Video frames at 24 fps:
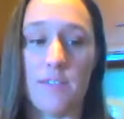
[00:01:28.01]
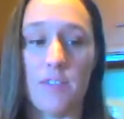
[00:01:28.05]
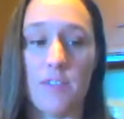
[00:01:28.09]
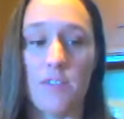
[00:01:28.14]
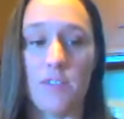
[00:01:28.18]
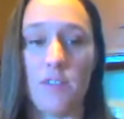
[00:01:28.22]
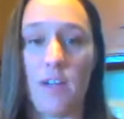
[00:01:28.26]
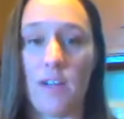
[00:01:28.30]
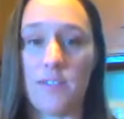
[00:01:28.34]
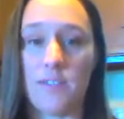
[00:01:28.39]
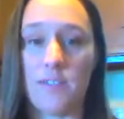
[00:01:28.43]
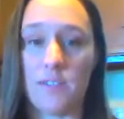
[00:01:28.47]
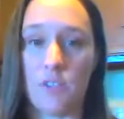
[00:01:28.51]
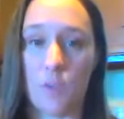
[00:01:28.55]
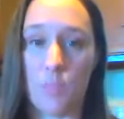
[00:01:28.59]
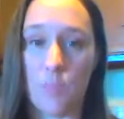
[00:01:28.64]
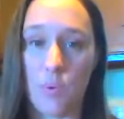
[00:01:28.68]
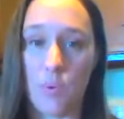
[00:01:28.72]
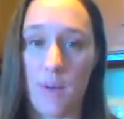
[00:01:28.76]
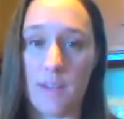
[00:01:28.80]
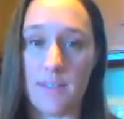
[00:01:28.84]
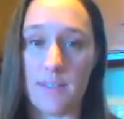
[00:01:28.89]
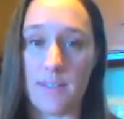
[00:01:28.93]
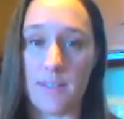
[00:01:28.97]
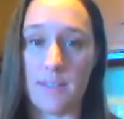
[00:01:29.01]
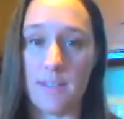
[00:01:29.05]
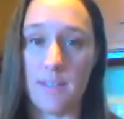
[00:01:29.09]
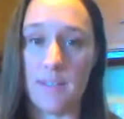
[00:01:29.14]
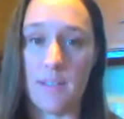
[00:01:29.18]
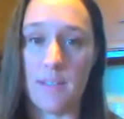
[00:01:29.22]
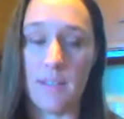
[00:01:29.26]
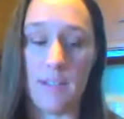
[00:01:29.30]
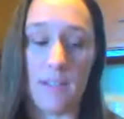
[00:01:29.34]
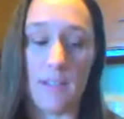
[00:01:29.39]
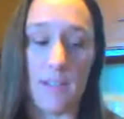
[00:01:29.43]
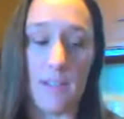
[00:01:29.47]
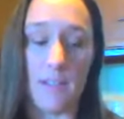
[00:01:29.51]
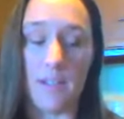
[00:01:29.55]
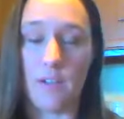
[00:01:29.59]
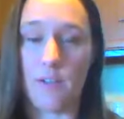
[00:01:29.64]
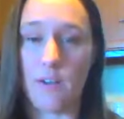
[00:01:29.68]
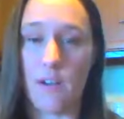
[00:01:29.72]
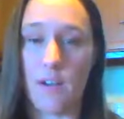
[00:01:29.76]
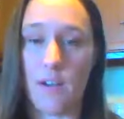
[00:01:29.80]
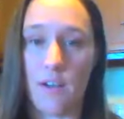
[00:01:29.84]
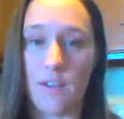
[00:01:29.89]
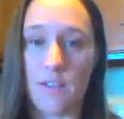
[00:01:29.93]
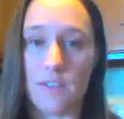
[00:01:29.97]
citric acid are present in
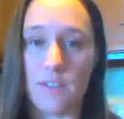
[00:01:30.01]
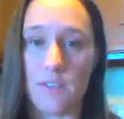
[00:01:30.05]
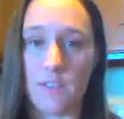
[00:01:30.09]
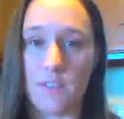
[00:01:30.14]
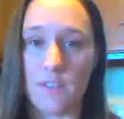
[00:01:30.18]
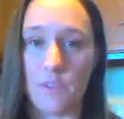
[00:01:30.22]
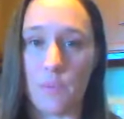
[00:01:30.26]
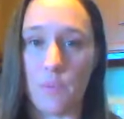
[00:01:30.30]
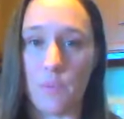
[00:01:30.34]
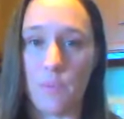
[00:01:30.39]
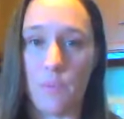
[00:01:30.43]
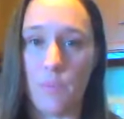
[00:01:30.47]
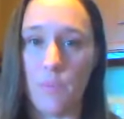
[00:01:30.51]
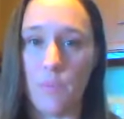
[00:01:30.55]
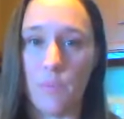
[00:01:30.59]
our Alka-seltzer,